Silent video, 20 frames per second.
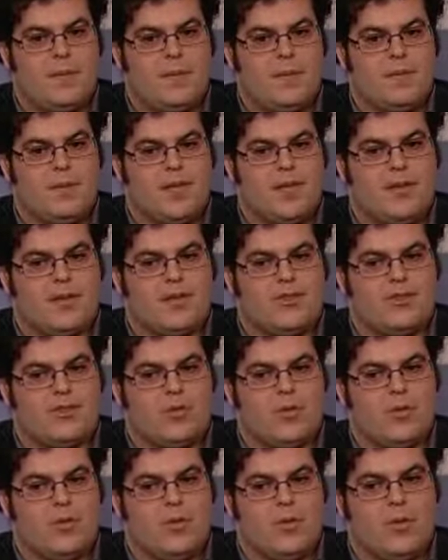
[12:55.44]
because
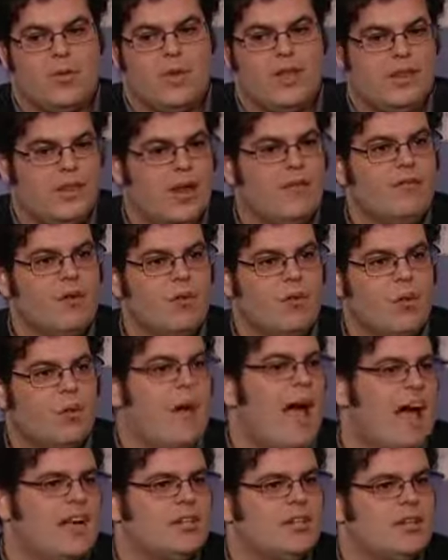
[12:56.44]
we love it, we're
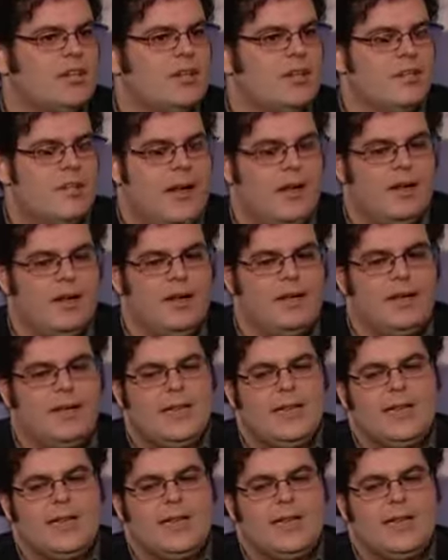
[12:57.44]
passionate about it.